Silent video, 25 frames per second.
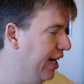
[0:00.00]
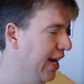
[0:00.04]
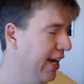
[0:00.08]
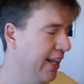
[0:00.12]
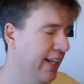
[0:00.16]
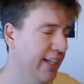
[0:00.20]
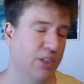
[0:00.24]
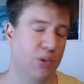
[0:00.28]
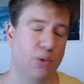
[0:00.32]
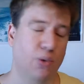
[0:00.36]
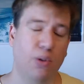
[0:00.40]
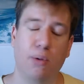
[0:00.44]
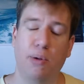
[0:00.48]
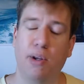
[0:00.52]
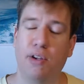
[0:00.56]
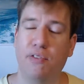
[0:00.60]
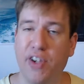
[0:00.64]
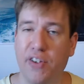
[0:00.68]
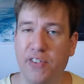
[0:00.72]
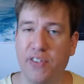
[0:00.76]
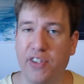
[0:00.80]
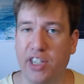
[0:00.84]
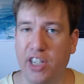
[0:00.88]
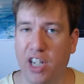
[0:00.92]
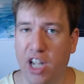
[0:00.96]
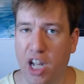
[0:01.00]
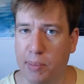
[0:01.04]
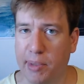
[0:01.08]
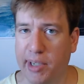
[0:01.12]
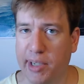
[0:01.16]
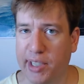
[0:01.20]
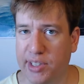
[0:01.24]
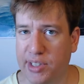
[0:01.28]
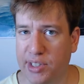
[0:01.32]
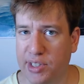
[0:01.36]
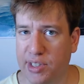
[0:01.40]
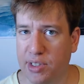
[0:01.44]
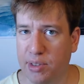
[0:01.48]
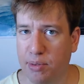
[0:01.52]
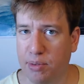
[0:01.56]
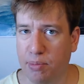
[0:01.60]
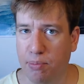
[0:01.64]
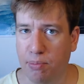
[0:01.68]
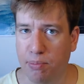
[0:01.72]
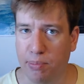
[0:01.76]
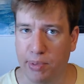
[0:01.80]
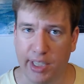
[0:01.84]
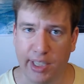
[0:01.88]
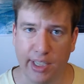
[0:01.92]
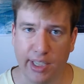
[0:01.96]
that's one of my favorite comics
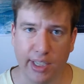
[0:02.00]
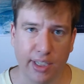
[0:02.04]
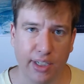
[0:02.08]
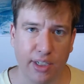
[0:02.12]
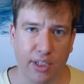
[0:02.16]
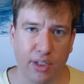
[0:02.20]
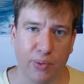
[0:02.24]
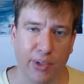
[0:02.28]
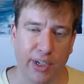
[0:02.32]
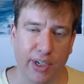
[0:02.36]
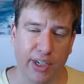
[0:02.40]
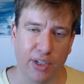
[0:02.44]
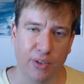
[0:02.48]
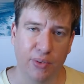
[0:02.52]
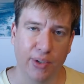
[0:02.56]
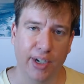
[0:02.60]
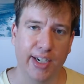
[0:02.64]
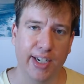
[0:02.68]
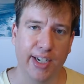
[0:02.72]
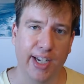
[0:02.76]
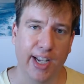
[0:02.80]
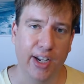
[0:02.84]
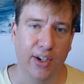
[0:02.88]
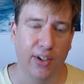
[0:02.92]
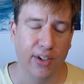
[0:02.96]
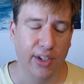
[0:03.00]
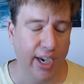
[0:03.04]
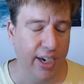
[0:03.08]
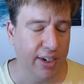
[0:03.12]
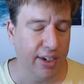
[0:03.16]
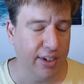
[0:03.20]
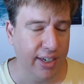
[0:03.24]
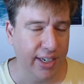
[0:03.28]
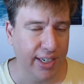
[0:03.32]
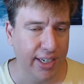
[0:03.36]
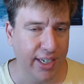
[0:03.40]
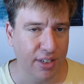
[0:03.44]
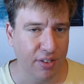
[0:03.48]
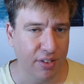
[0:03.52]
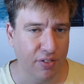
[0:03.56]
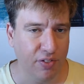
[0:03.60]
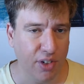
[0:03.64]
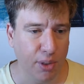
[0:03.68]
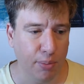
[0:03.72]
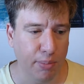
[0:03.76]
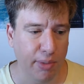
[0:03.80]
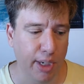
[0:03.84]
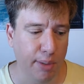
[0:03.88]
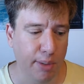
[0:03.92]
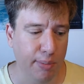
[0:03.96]
being written right now, and I like it
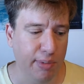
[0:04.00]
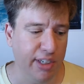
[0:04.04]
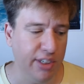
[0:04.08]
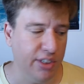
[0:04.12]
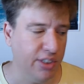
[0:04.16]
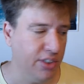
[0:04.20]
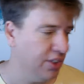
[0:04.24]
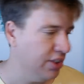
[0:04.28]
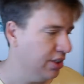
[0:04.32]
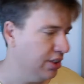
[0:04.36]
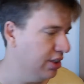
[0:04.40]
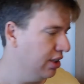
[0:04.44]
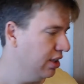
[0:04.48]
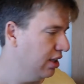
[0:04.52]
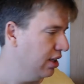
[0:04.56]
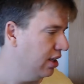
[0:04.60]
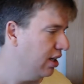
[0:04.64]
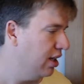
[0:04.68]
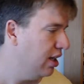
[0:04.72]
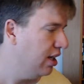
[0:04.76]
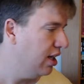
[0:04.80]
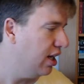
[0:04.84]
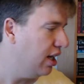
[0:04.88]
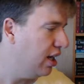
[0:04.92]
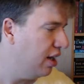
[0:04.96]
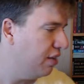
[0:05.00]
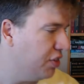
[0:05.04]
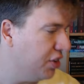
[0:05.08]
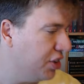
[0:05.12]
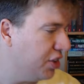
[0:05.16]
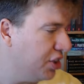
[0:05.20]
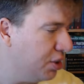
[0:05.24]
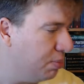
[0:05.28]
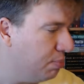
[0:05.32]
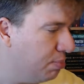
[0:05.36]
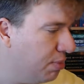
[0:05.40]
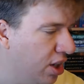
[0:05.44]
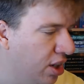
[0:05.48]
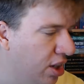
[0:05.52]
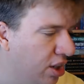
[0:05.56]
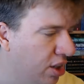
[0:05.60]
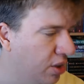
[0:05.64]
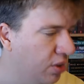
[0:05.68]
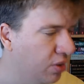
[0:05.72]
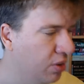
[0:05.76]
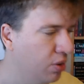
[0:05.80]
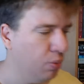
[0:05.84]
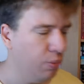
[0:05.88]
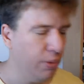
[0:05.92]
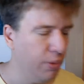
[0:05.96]
from Image. Uh, for
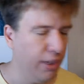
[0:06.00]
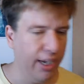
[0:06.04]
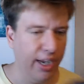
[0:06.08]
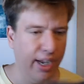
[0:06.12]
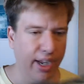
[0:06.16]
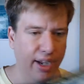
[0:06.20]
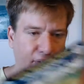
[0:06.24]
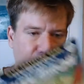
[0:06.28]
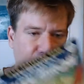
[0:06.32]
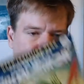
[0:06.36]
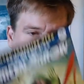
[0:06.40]
tomorrow, we have